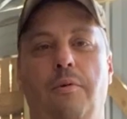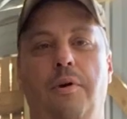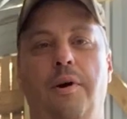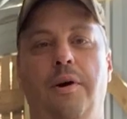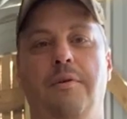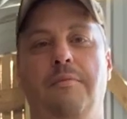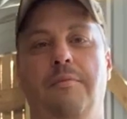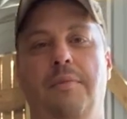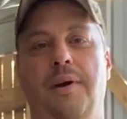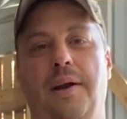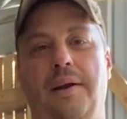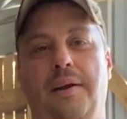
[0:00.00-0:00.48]

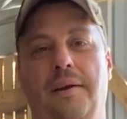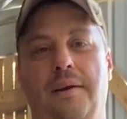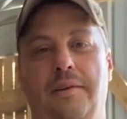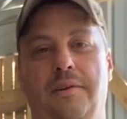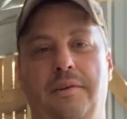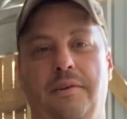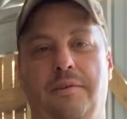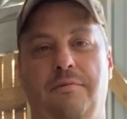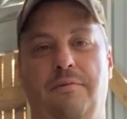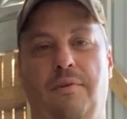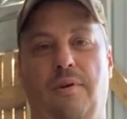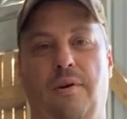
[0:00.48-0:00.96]
Welcome back to
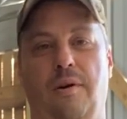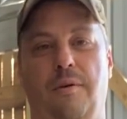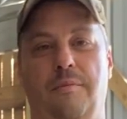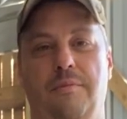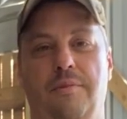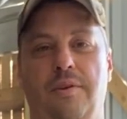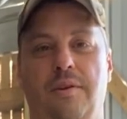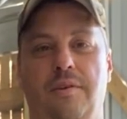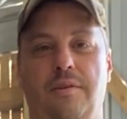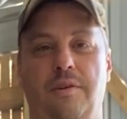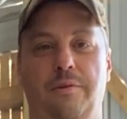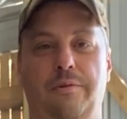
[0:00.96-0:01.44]
Essick
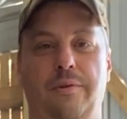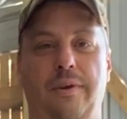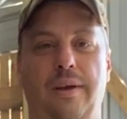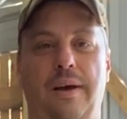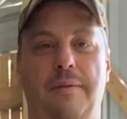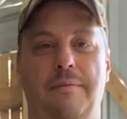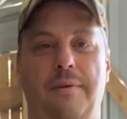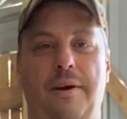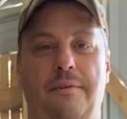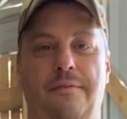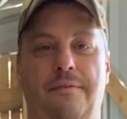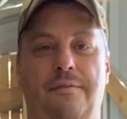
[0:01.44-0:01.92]
Farms. So we
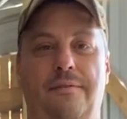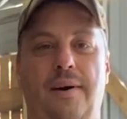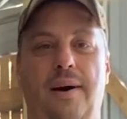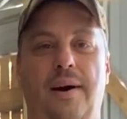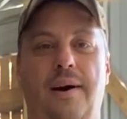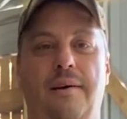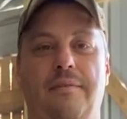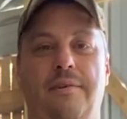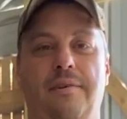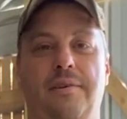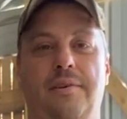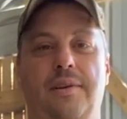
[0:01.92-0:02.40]
got about
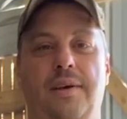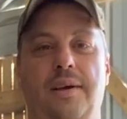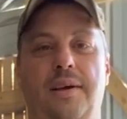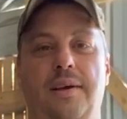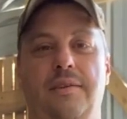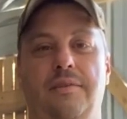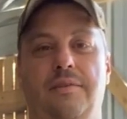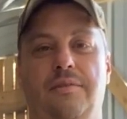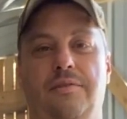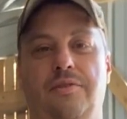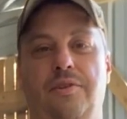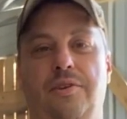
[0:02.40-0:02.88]
5 good
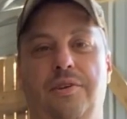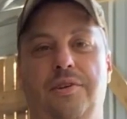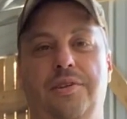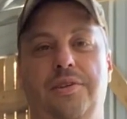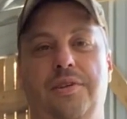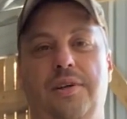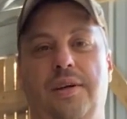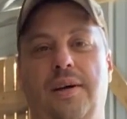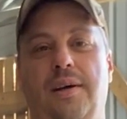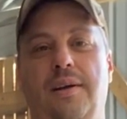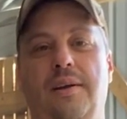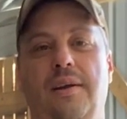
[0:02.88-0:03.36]
days of
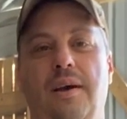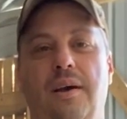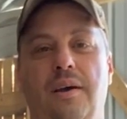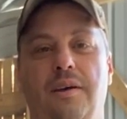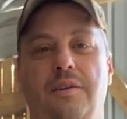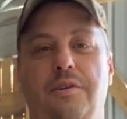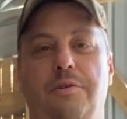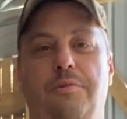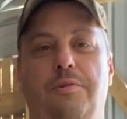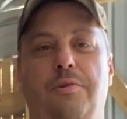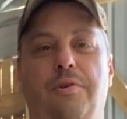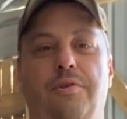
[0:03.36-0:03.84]
sunshine,
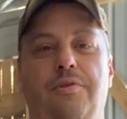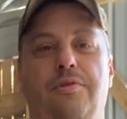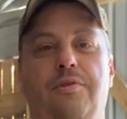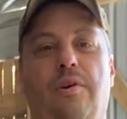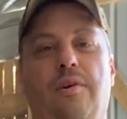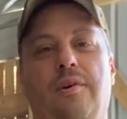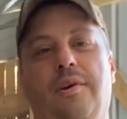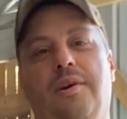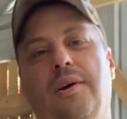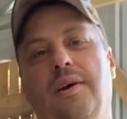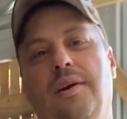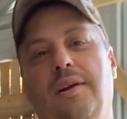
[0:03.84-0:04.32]
so we're going to
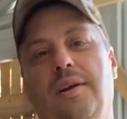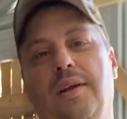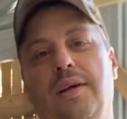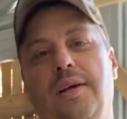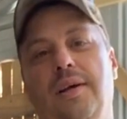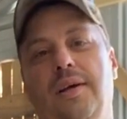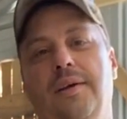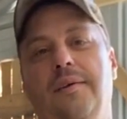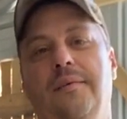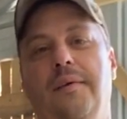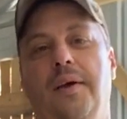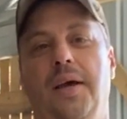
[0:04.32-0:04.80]
start cutting
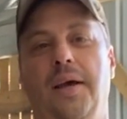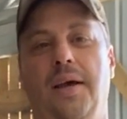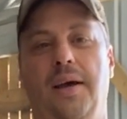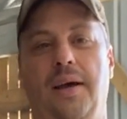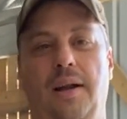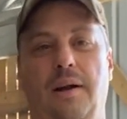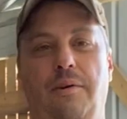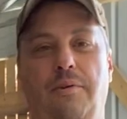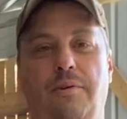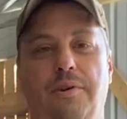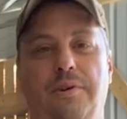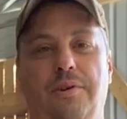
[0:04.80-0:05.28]
hay.
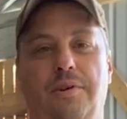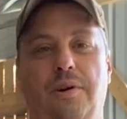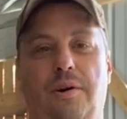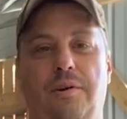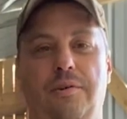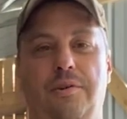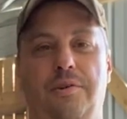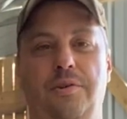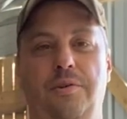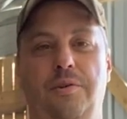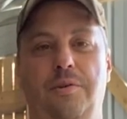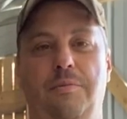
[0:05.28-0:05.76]
And I want to
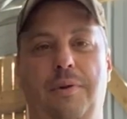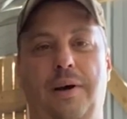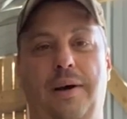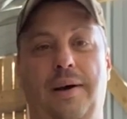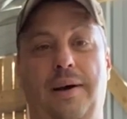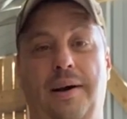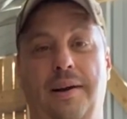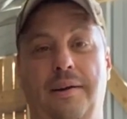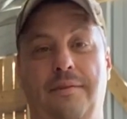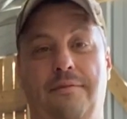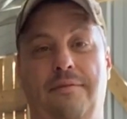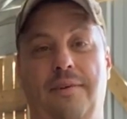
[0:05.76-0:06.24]
talk to you
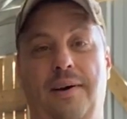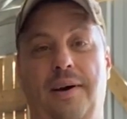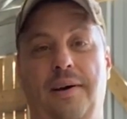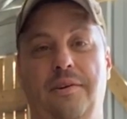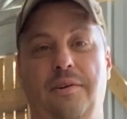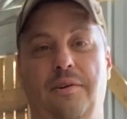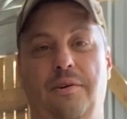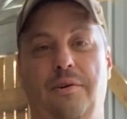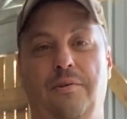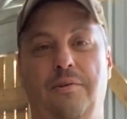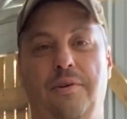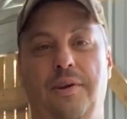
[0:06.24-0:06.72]
about how to
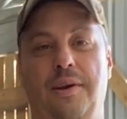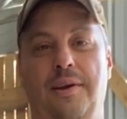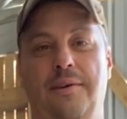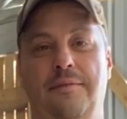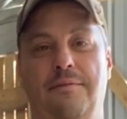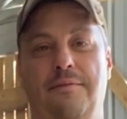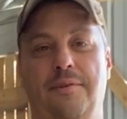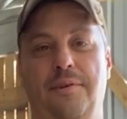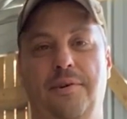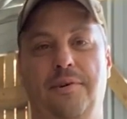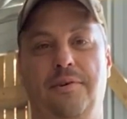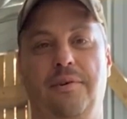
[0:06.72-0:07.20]
find your own
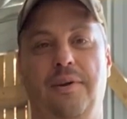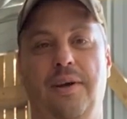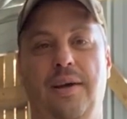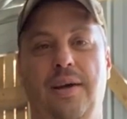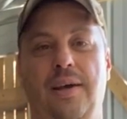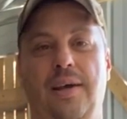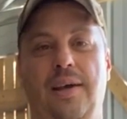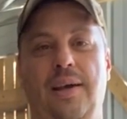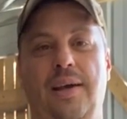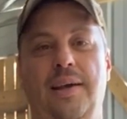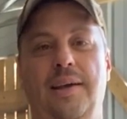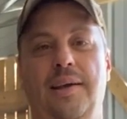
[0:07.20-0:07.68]
hay field,
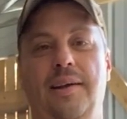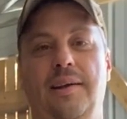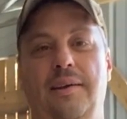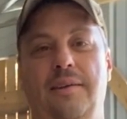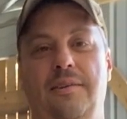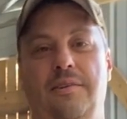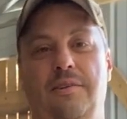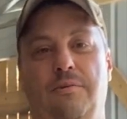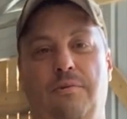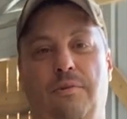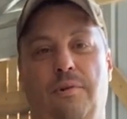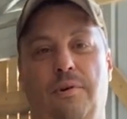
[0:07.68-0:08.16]
and
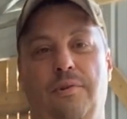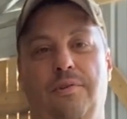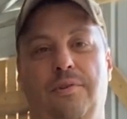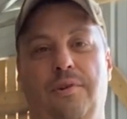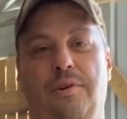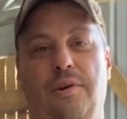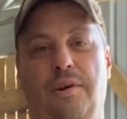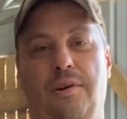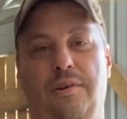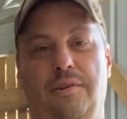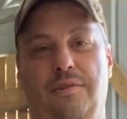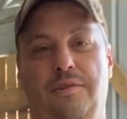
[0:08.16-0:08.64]
is it
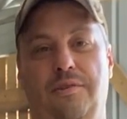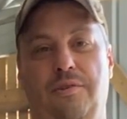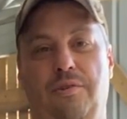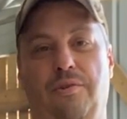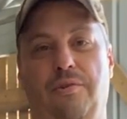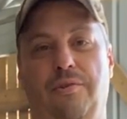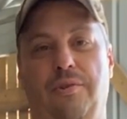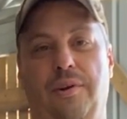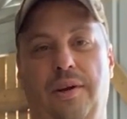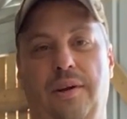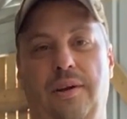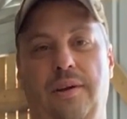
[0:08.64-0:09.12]
worth cutting
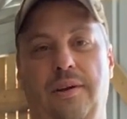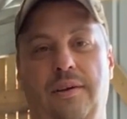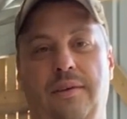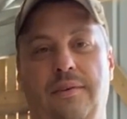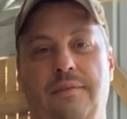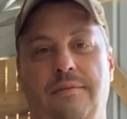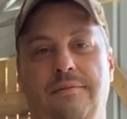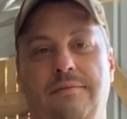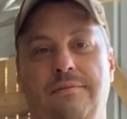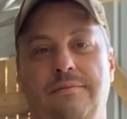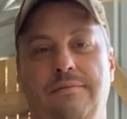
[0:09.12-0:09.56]
your own hay?